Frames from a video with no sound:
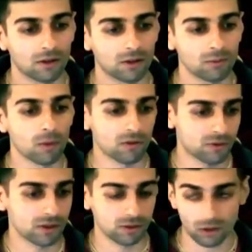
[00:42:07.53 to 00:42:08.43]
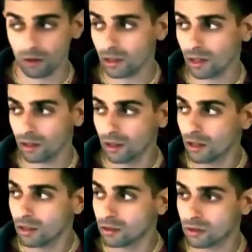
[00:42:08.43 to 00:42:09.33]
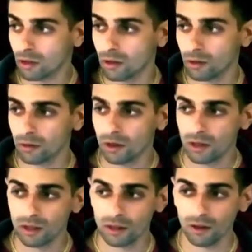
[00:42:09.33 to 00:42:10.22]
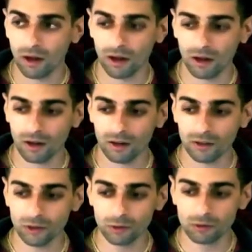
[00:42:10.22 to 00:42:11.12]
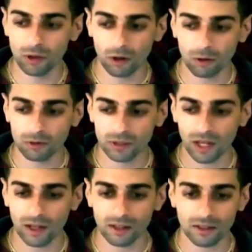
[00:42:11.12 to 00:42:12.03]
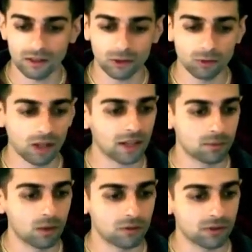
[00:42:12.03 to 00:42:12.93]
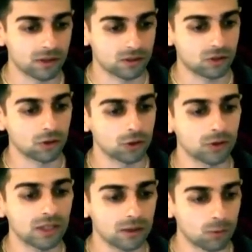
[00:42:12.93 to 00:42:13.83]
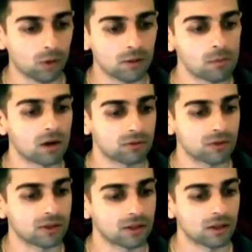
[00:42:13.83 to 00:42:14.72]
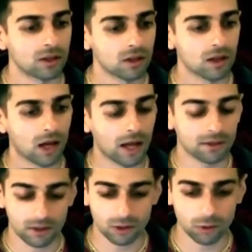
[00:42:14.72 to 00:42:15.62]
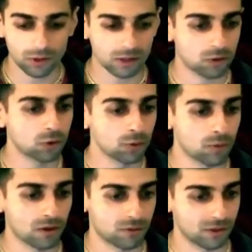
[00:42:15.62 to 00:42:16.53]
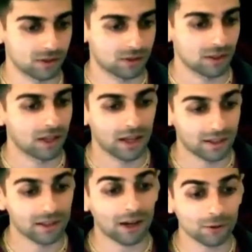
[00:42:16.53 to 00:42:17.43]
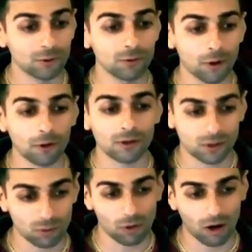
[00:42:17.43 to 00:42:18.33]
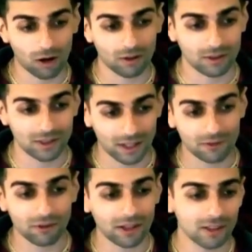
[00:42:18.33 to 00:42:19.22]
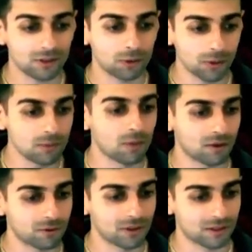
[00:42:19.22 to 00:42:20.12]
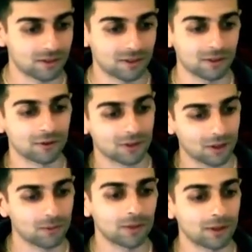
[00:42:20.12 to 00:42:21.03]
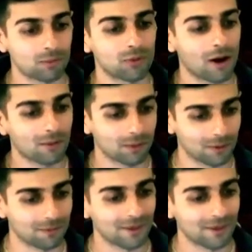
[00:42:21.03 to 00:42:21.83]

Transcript: Muffins. Okay. So, you know that you like muffins, so you eat one muffin and then you eat two muffins. And now you know it's wrong, that if I eat three muffins, there's going to be a problem